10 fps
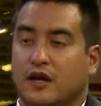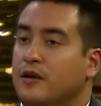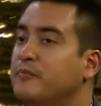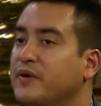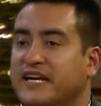
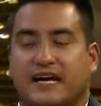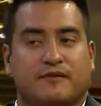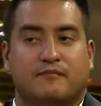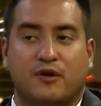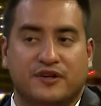court. But a
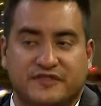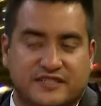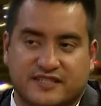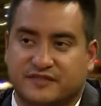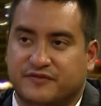motive to
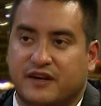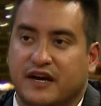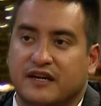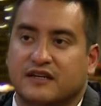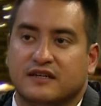testify?
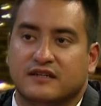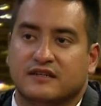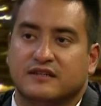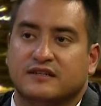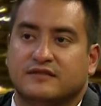
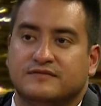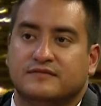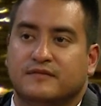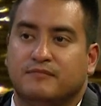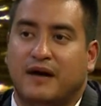
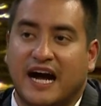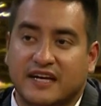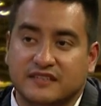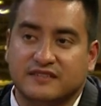Bias? Well, are you